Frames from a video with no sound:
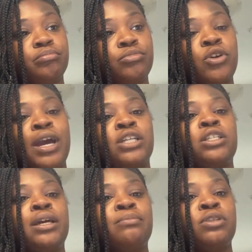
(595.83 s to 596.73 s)
Or
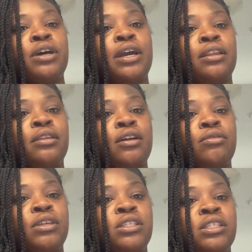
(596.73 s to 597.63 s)
actually, I'm sorry. No,
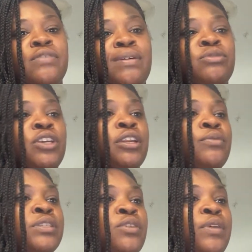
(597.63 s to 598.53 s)
this is if I'm sharing it
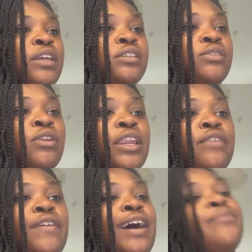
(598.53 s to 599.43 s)
with someone else. You're going to
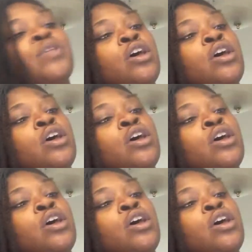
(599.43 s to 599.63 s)
hit file.